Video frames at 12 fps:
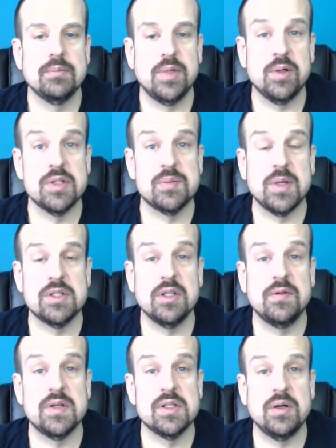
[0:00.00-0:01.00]
especially
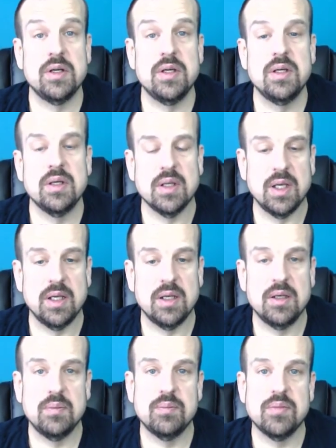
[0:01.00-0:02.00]
if it's good,
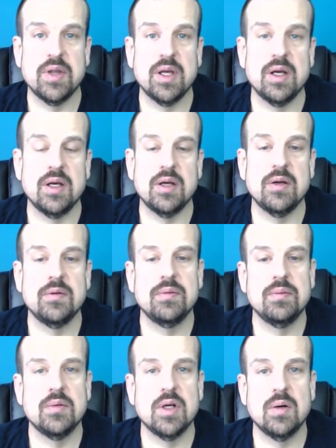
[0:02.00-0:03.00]
like the
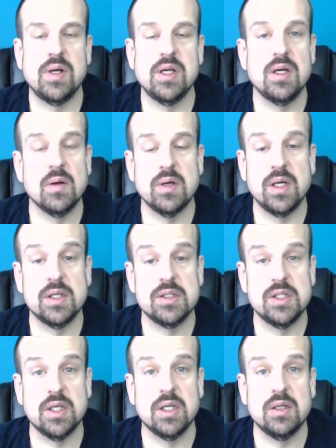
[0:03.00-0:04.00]
curry coconut
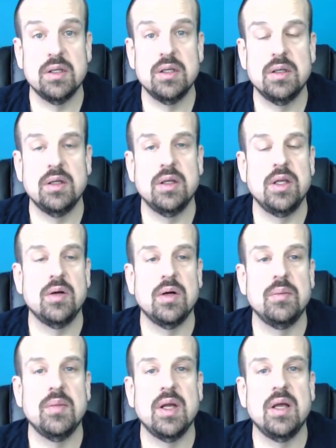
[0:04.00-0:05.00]
chicken.
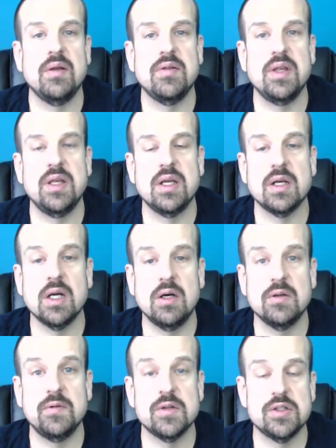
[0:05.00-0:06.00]
I think it
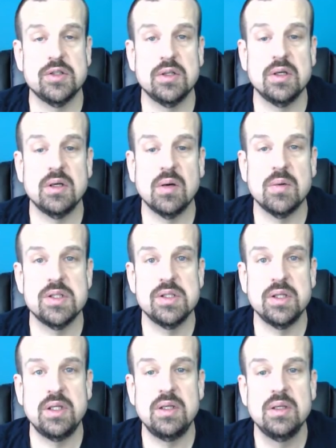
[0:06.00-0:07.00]
called for sugar
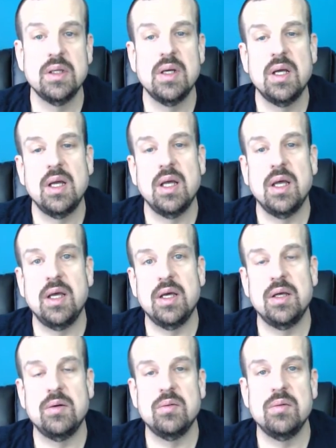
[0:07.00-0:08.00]
originally,
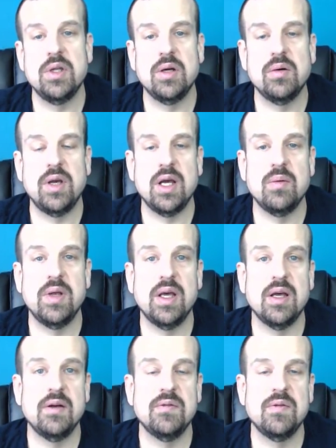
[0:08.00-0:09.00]
and now
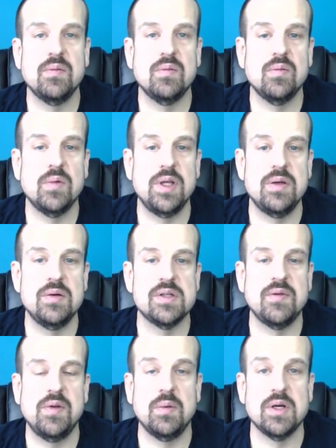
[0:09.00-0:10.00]
we use,
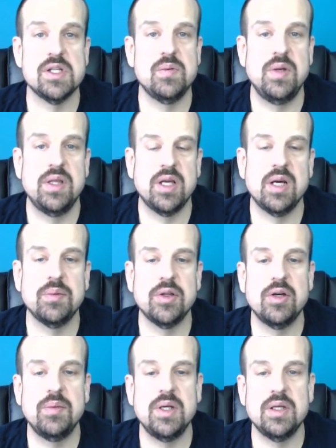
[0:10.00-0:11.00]
if you want to sweeten that up a
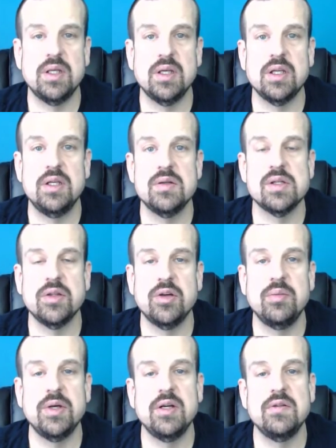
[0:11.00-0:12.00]
little bit, you can use a little
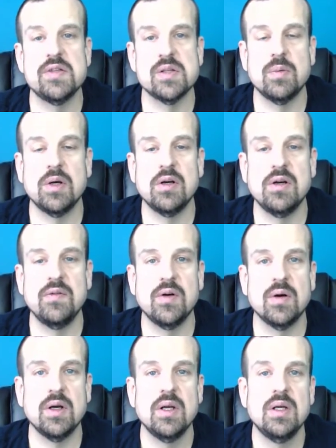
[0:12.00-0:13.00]
bit of Swerve
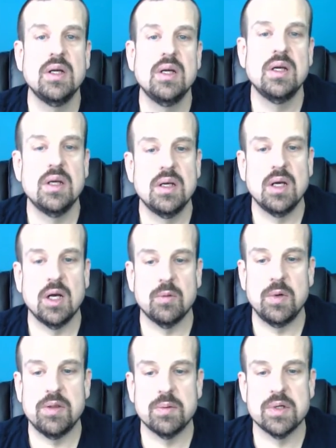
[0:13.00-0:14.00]
or
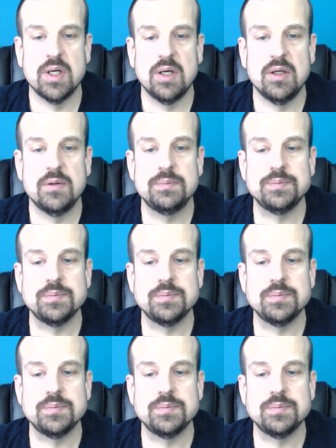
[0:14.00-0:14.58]
erythritol.